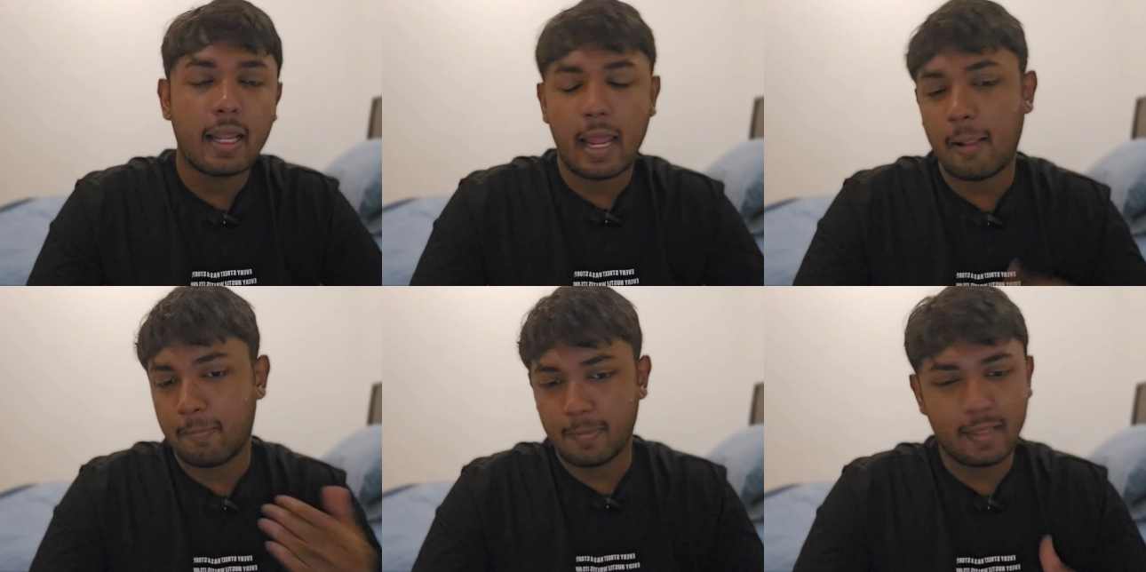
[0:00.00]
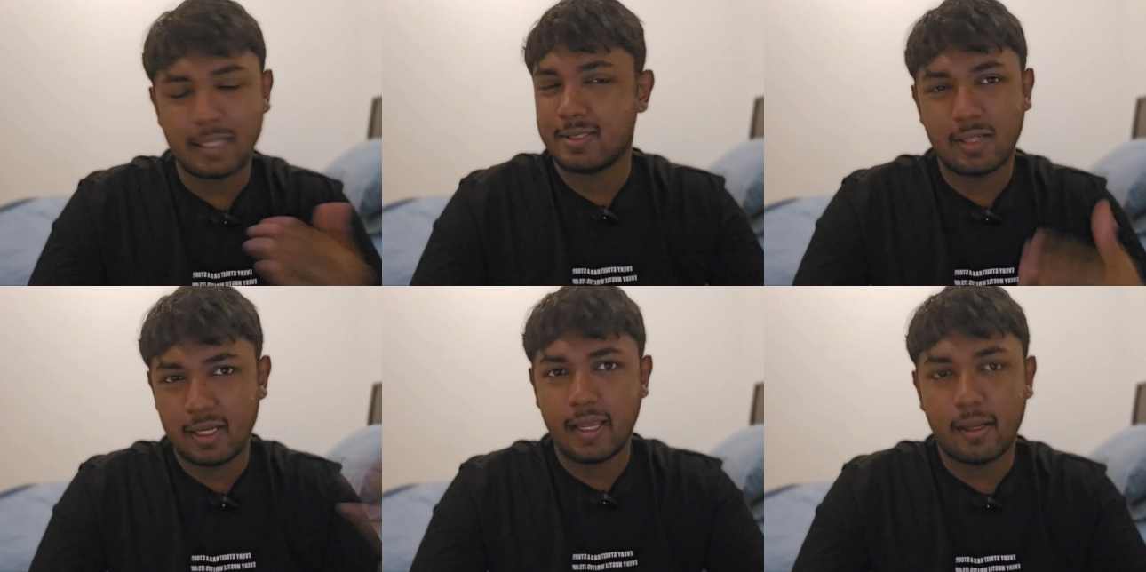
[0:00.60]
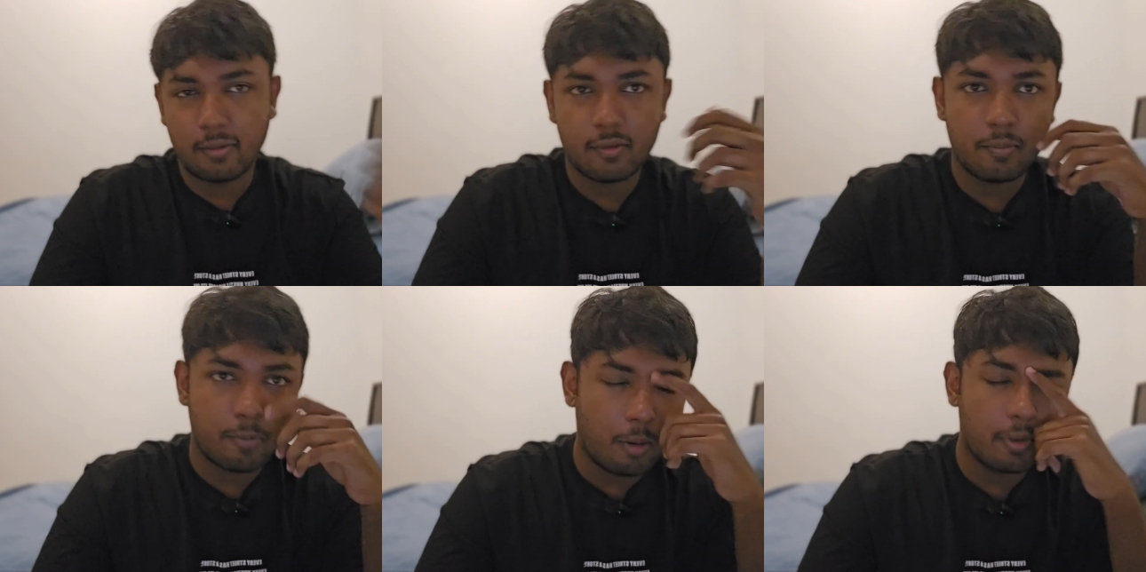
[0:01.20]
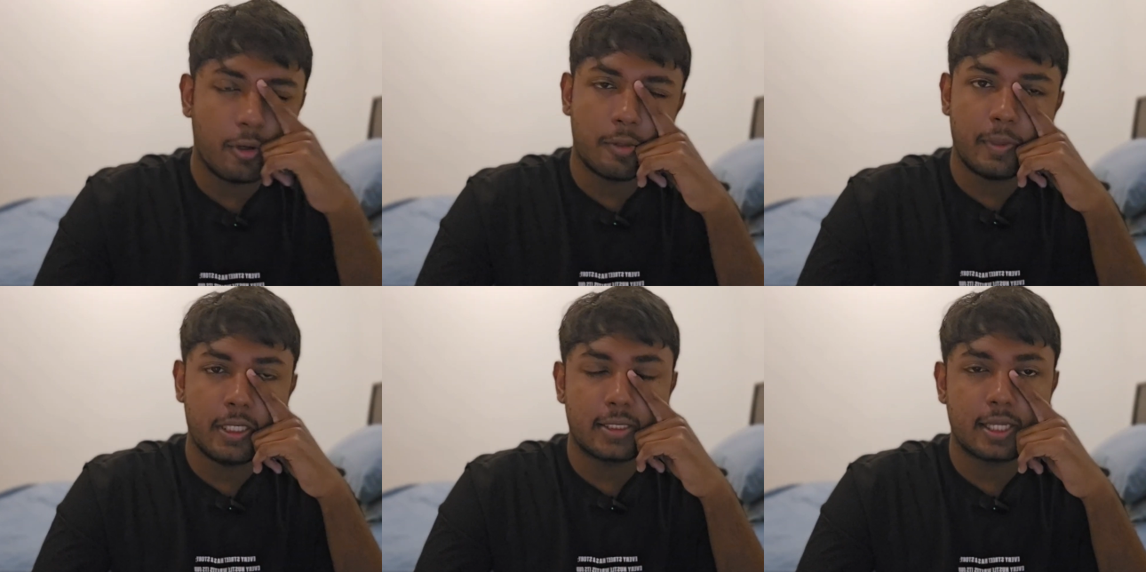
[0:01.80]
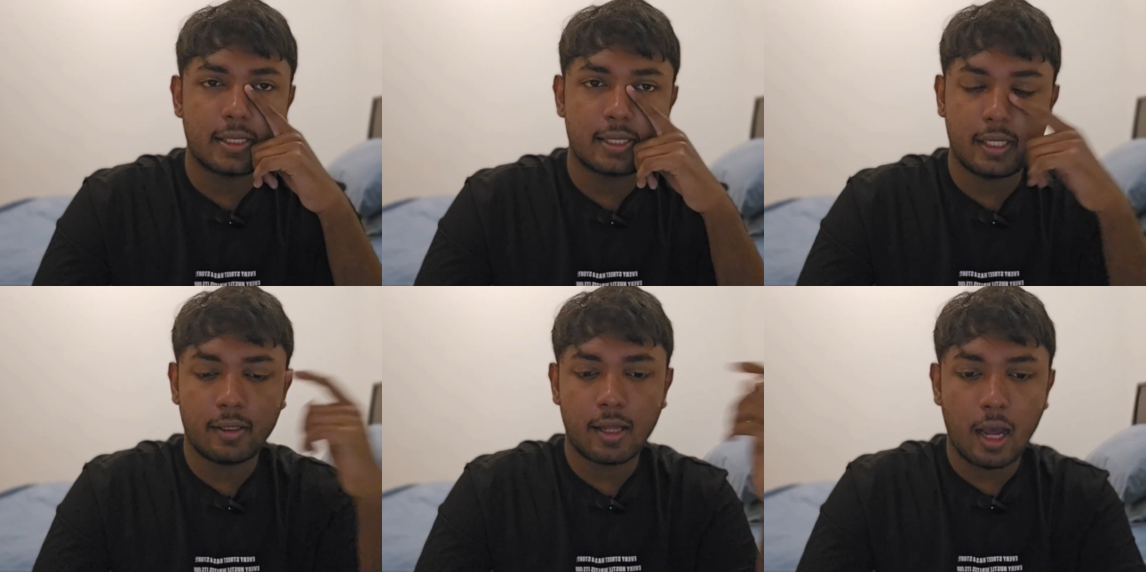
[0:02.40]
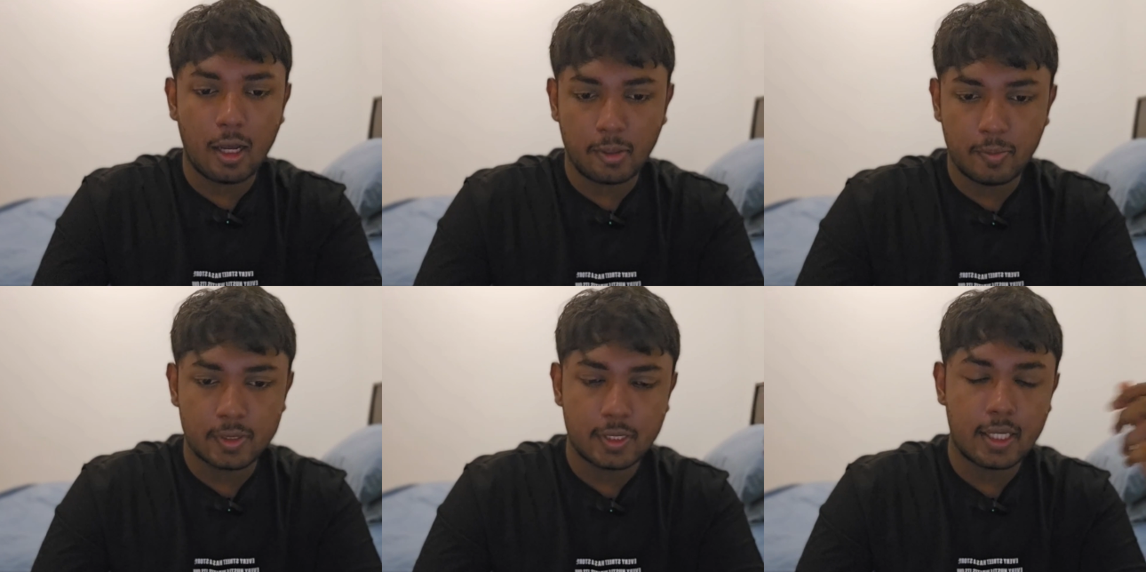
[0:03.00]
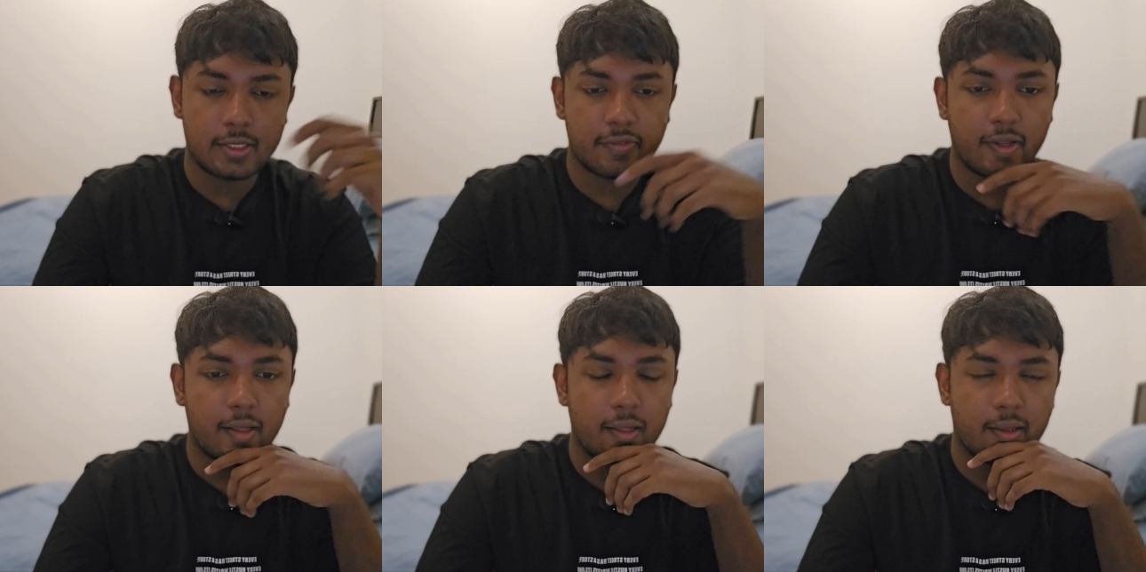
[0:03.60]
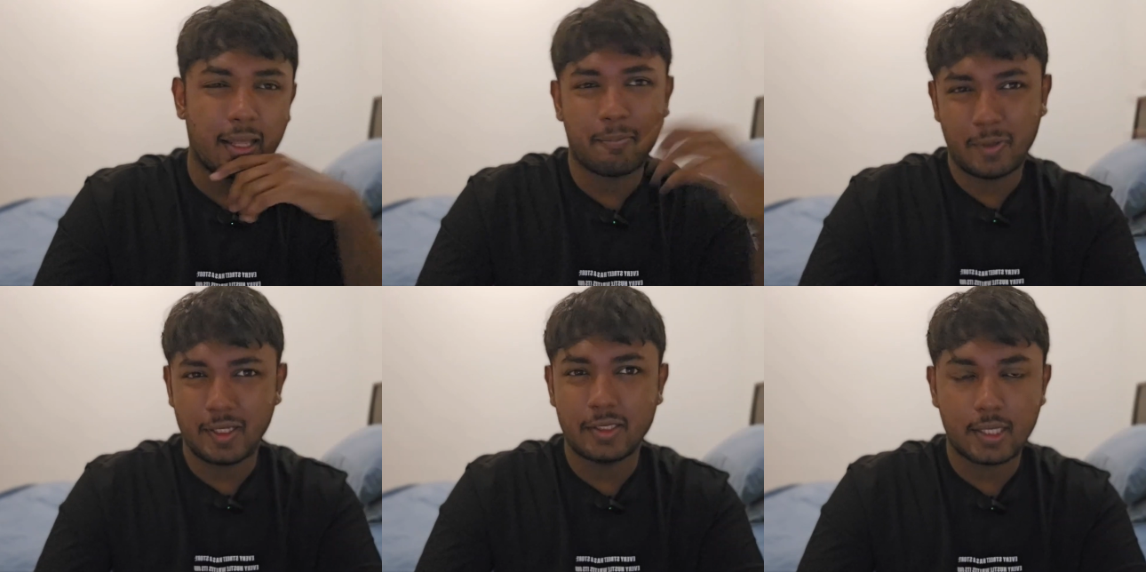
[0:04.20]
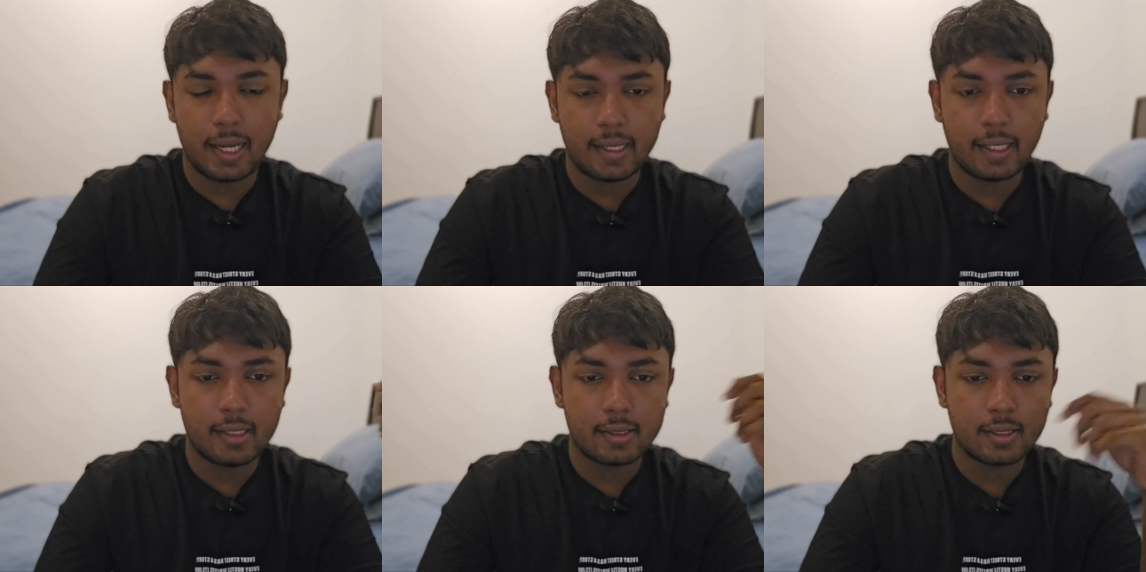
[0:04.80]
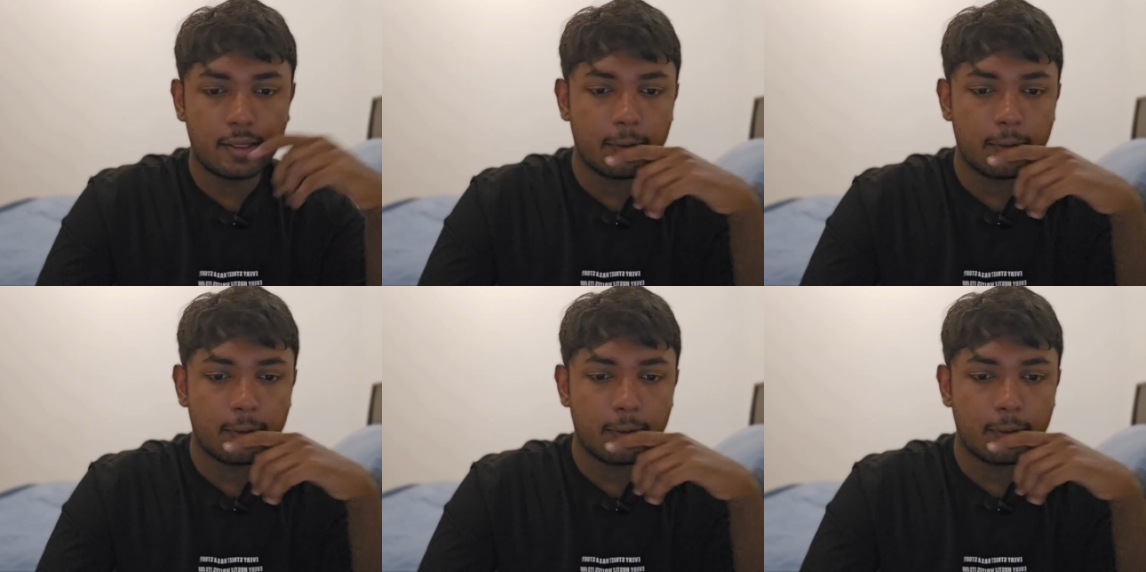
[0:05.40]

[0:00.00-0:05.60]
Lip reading: And that's again probably going to be discussed in arguments as well, like potential ideas.